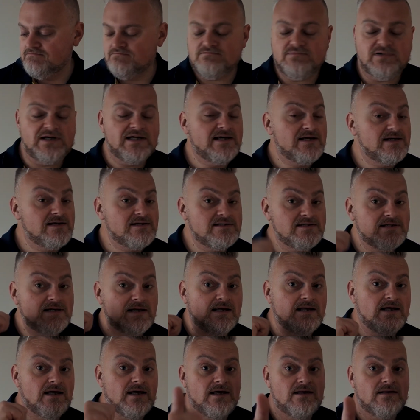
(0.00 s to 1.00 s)
Please
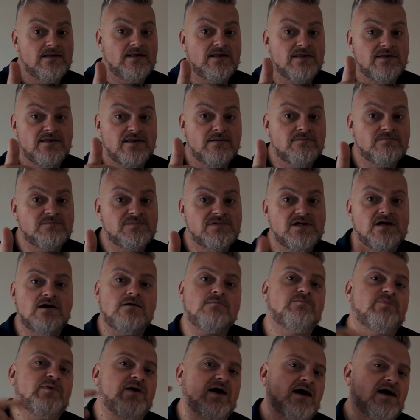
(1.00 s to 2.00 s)
hit that thumbs
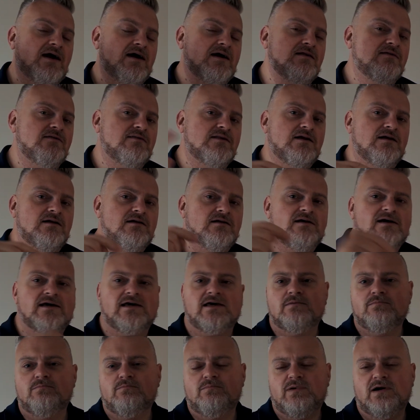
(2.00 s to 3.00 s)
up and the
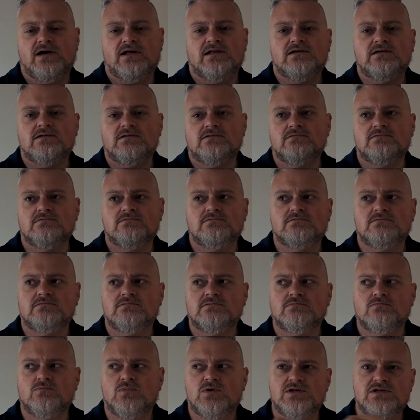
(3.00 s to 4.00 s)
like button,
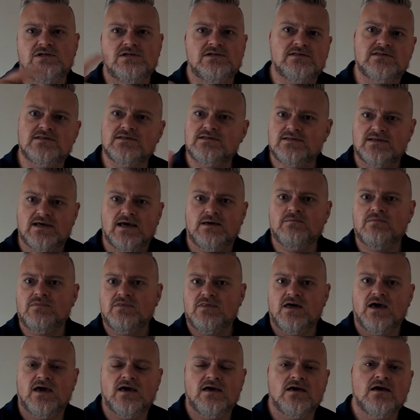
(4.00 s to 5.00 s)
which is the same
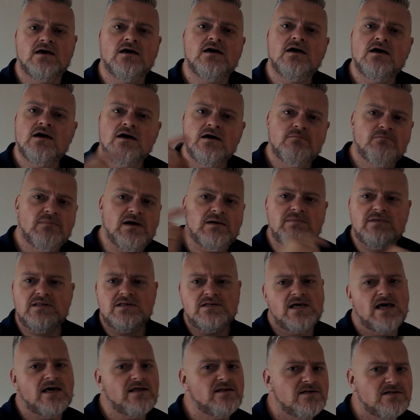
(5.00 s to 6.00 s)
thing. Maybe
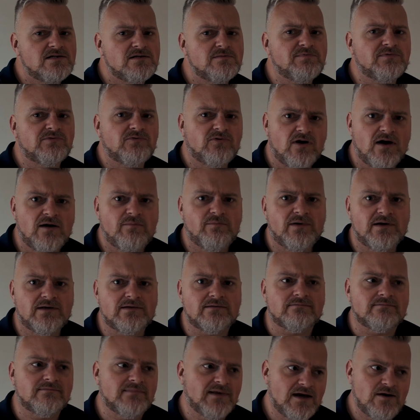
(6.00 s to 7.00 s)
just hit the subscribe
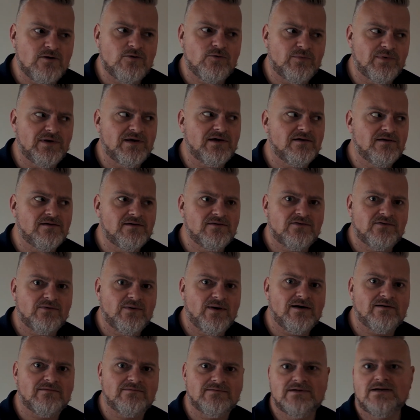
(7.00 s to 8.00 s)
button. That would be good as
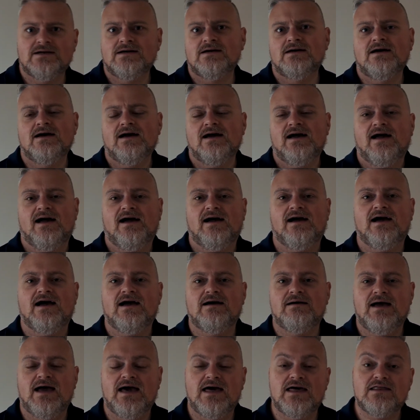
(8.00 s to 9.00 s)
well.
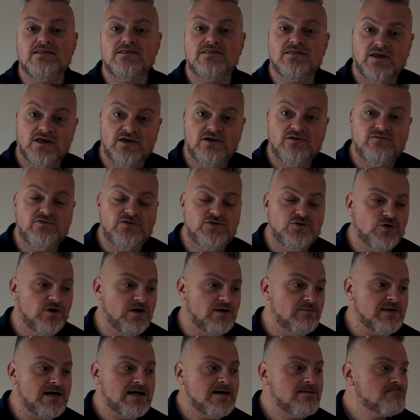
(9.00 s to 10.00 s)
And thank you for
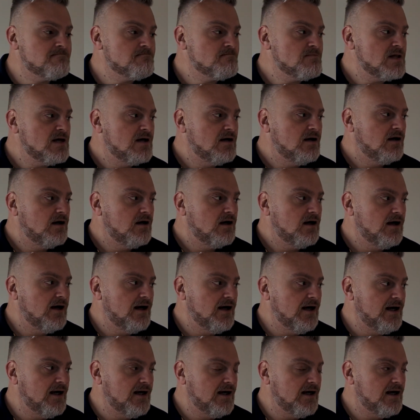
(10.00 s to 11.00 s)
joining me.
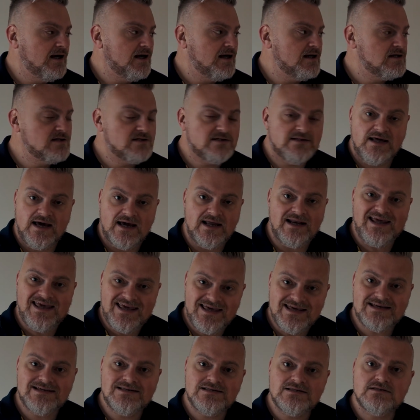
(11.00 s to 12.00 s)
And that
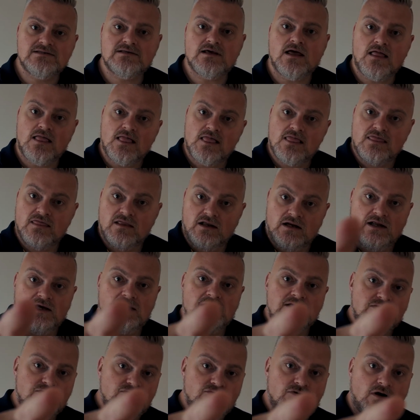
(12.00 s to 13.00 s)
is the
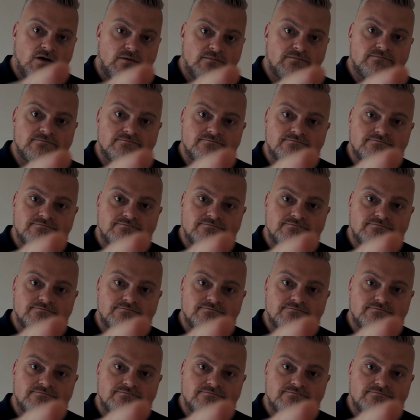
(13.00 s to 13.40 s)
last drop.